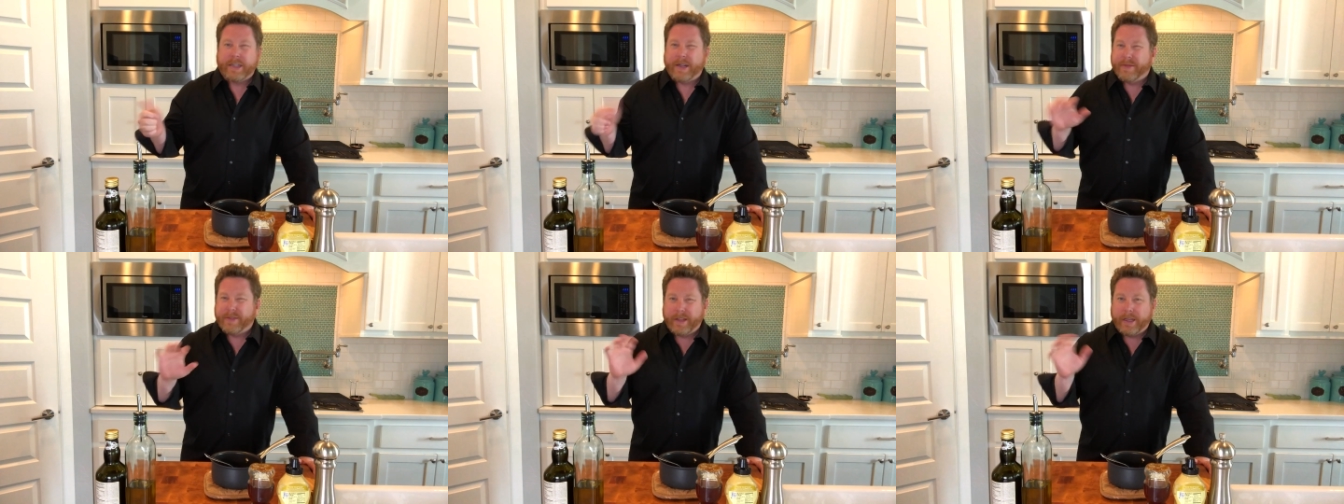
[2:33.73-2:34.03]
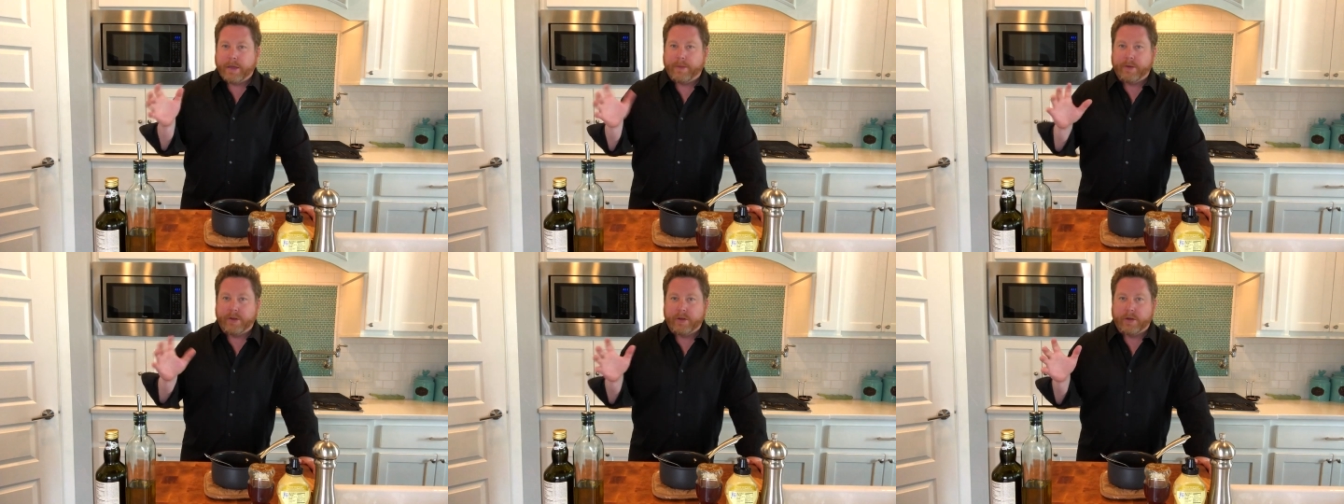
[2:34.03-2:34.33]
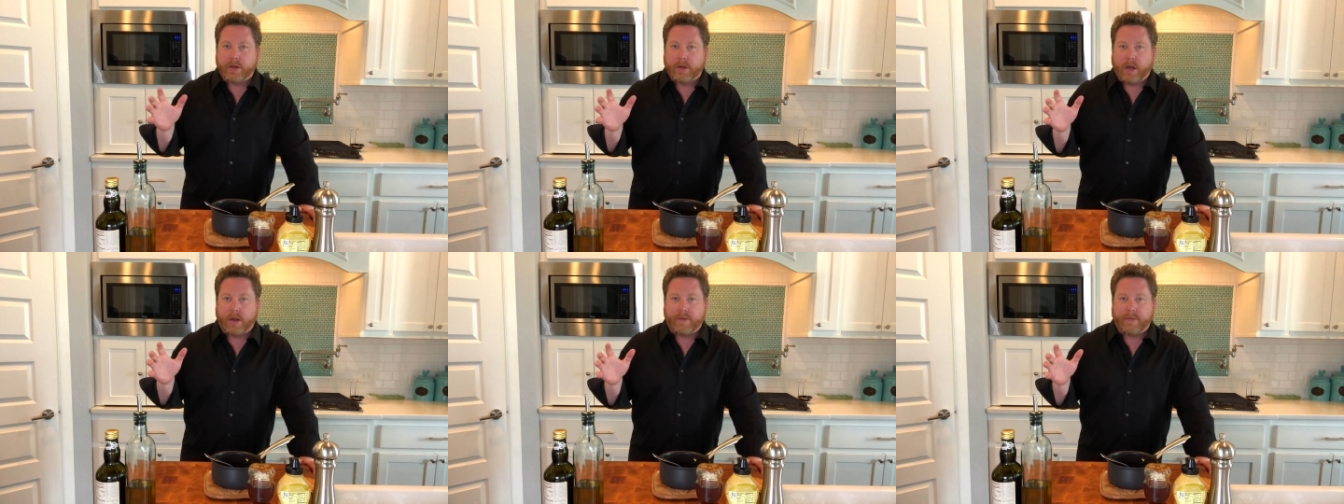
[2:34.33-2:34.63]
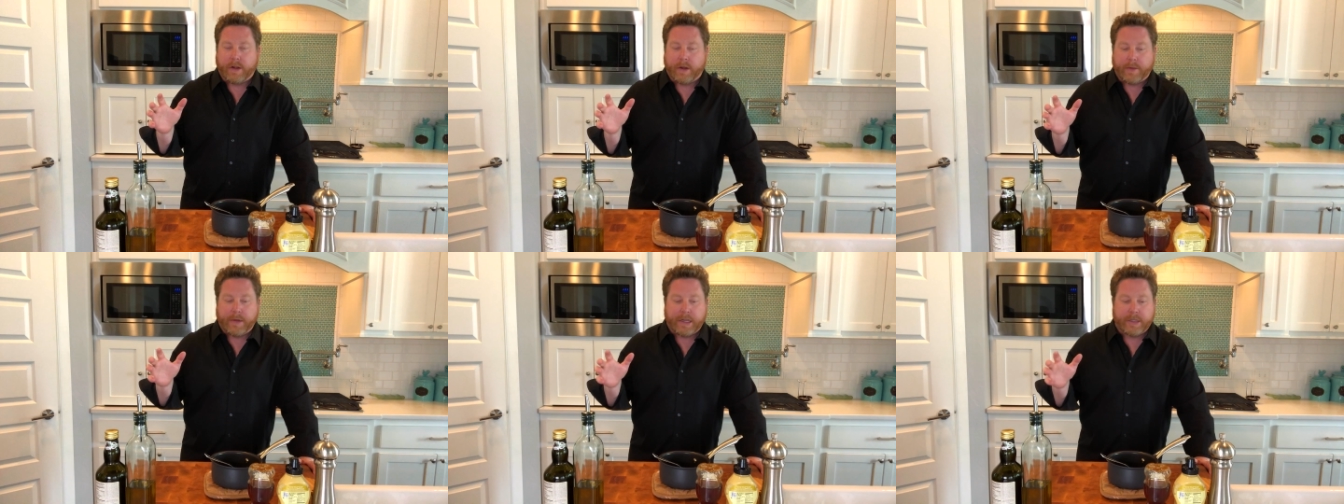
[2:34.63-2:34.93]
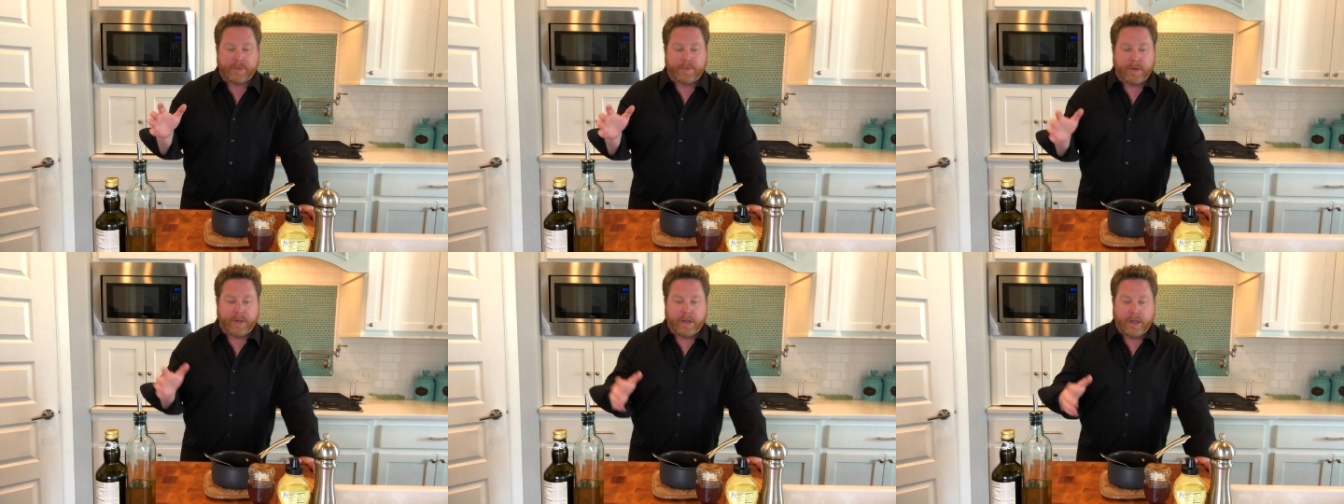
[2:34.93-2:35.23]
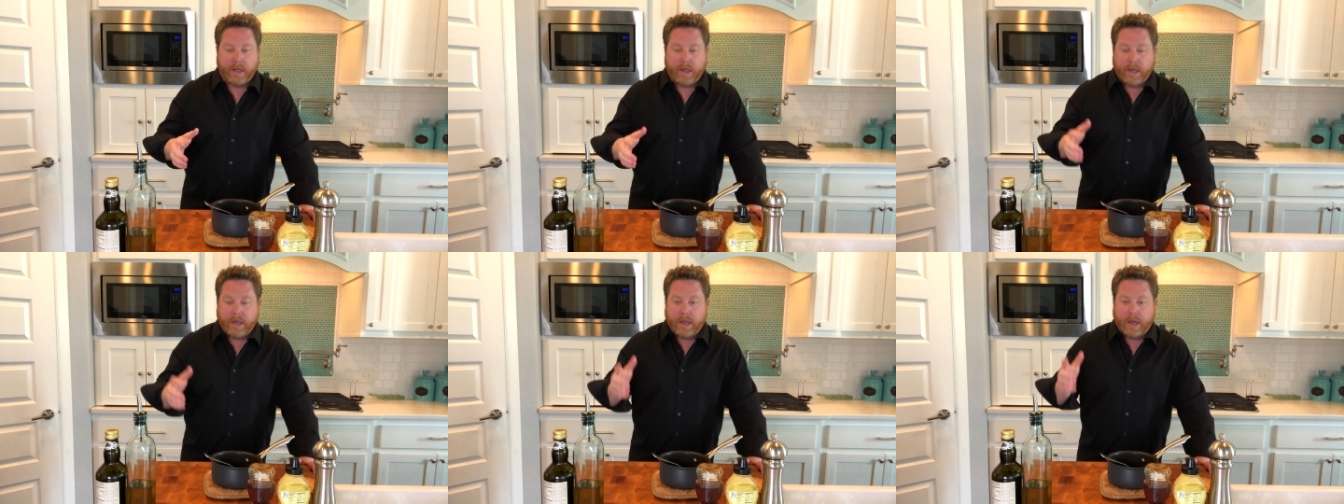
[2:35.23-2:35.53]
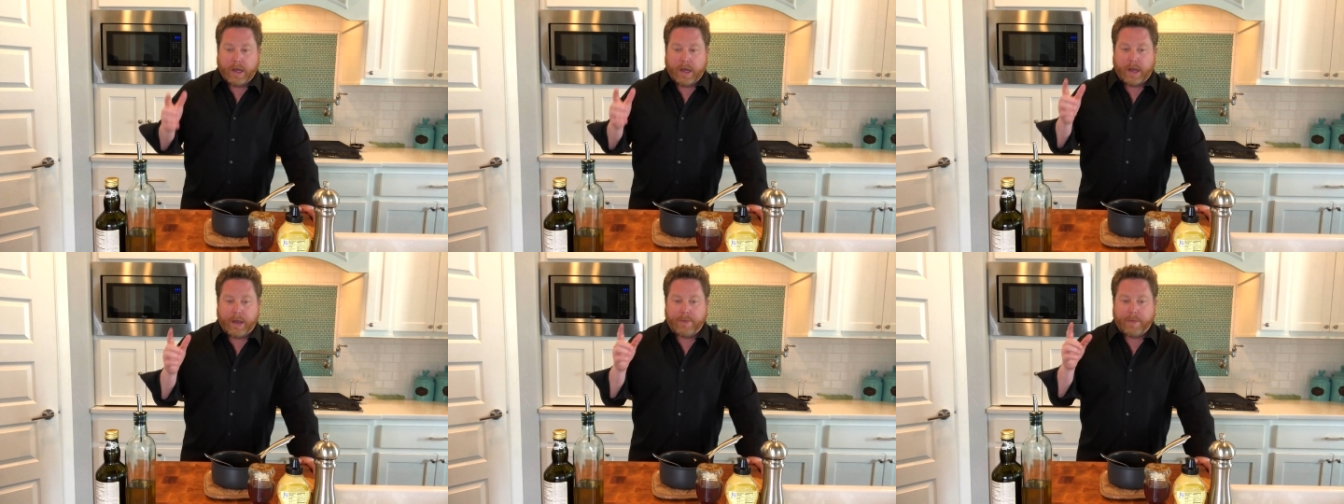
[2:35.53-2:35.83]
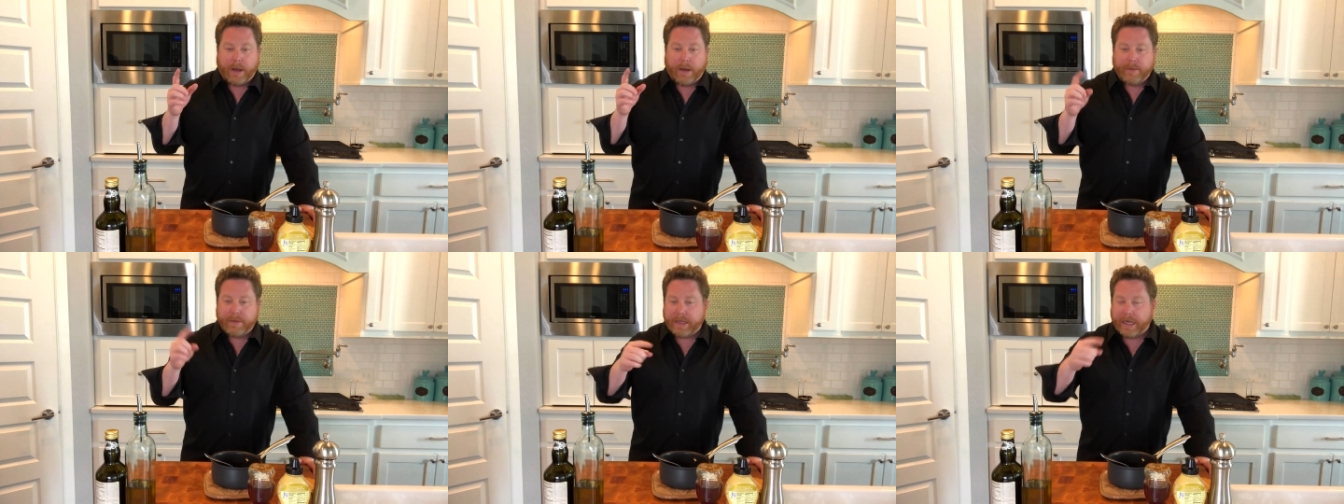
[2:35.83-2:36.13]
I think I'm gonna do a cauliflower mash, but I'm